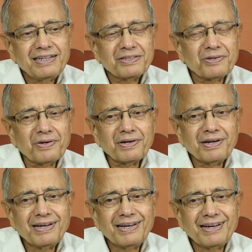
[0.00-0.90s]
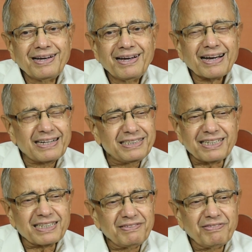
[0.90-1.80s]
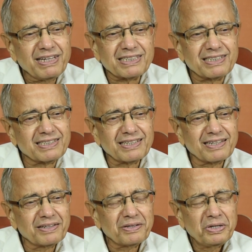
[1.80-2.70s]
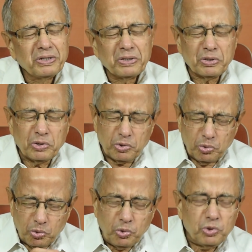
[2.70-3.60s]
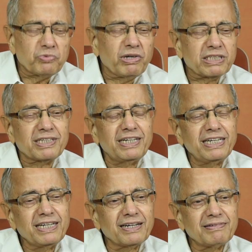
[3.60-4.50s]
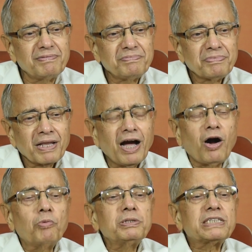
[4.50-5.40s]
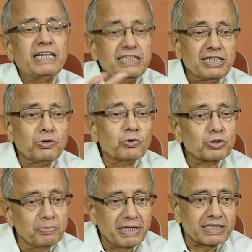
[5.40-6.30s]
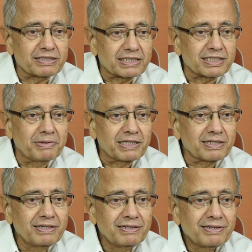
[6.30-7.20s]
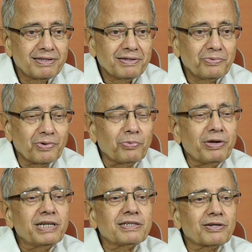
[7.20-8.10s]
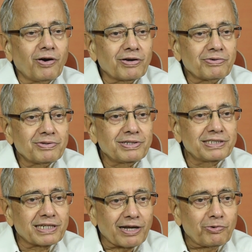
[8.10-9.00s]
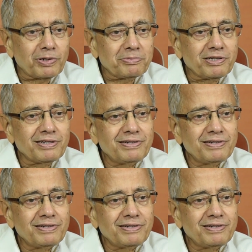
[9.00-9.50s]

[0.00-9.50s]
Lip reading: So construction waste is a huge waste in India. How much energy goes to make that cement? Well, where is it gone? Is it accountable?